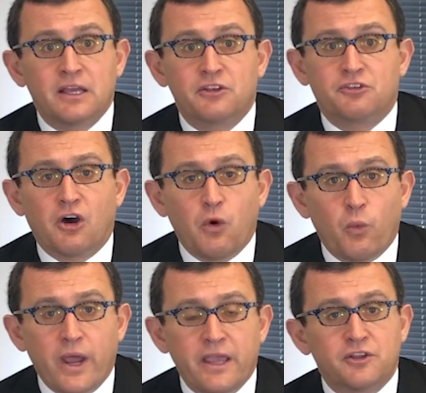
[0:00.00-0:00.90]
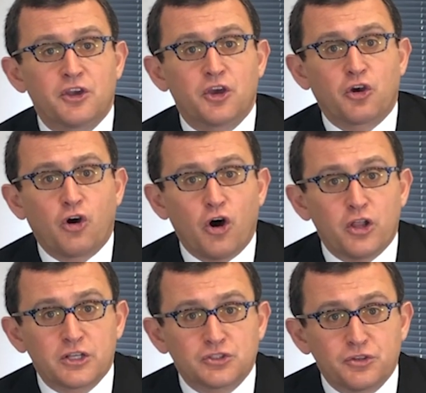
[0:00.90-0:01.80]
Don't wait.
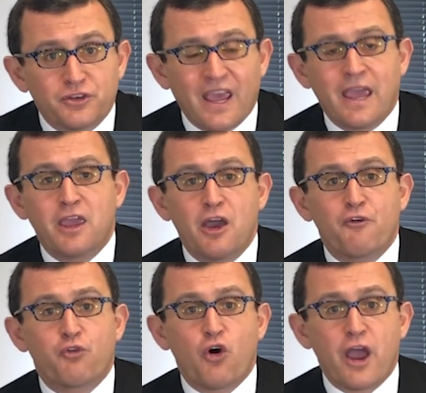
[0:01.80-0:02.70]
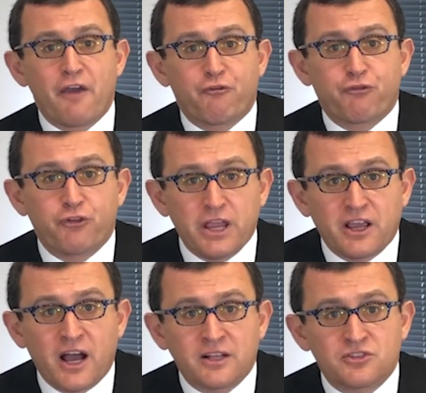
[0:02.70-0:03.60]
Call us today for a free
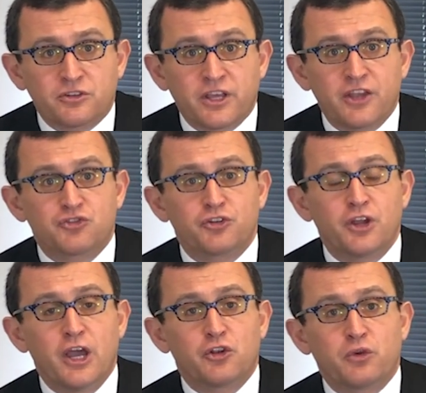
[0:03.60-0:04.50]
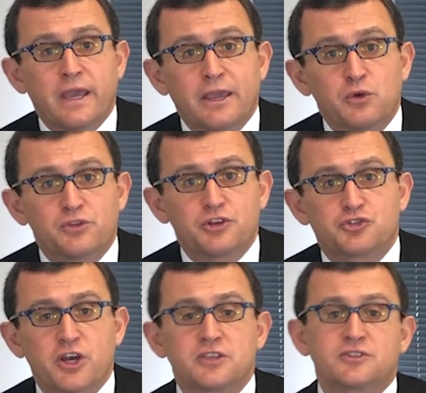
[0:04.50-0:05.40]
consultation to get you the
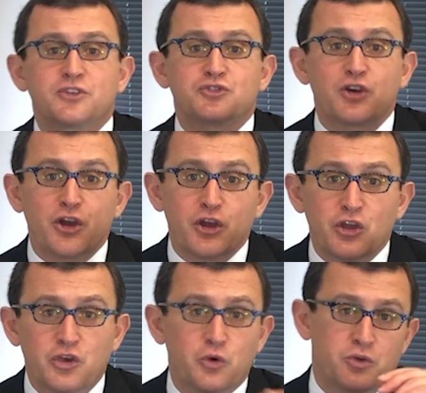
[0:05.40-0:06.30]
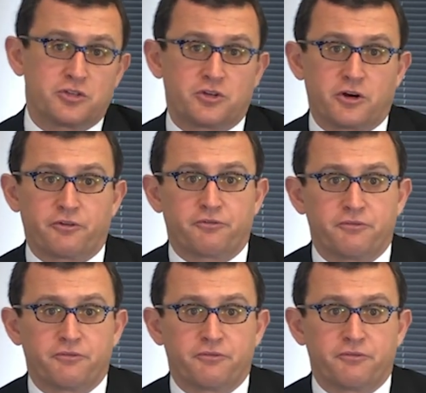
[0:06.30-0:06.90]
justice you deserve.